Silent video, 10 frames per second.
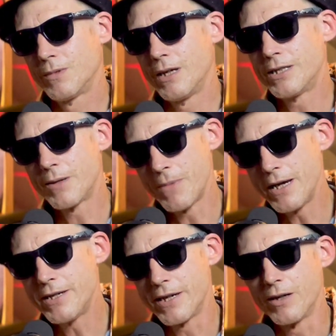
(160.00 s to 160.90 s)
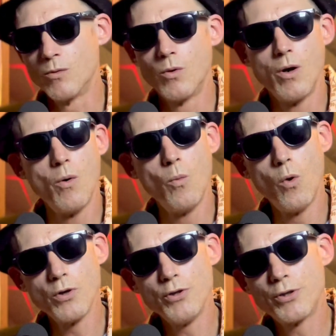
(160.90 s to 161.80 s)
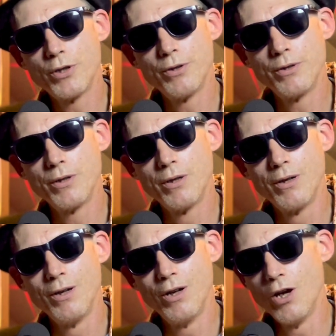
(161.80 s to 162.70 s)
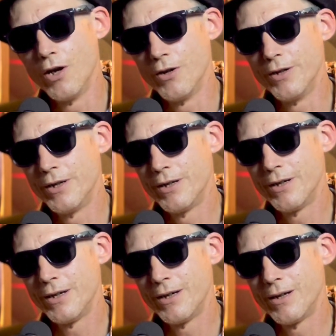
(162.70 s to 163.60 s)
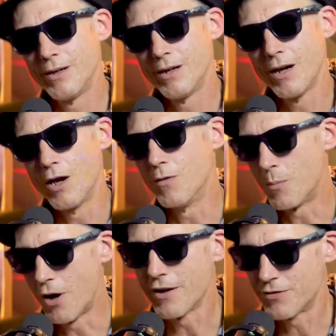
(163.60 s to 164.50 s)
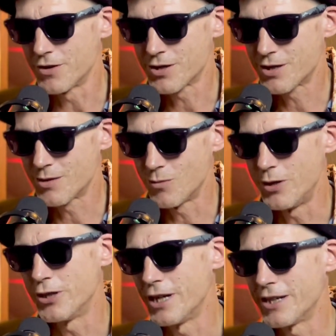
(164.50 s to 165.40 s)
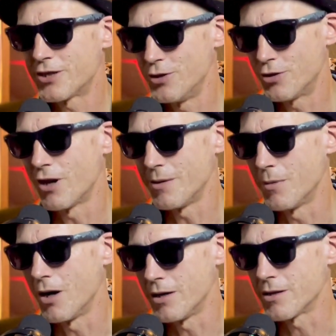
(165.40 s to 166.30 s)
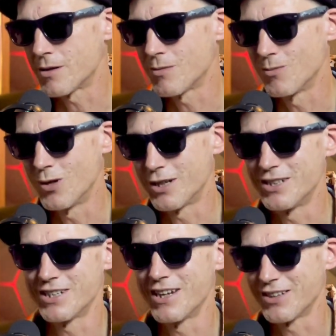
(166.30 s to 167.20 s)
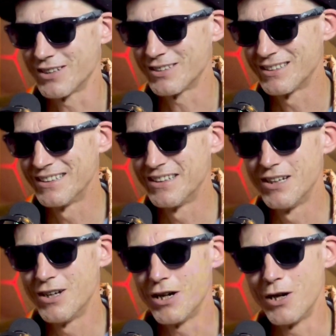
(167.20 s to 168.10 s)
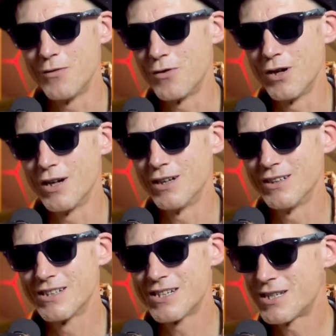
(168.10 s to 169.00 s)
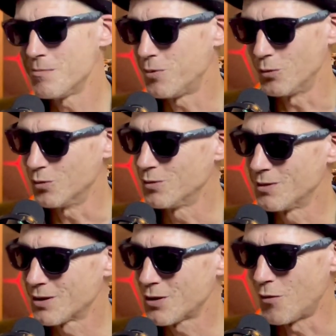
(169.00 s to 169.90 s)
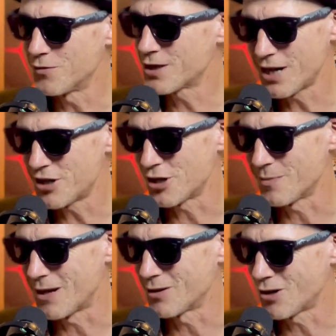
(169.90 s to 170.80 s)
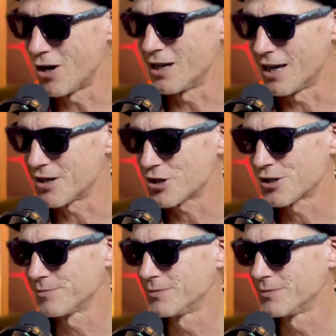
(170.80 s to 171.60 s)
it's amazing what you can learn over breakfast when you get two great minds working together over a simple conversation about Kailash.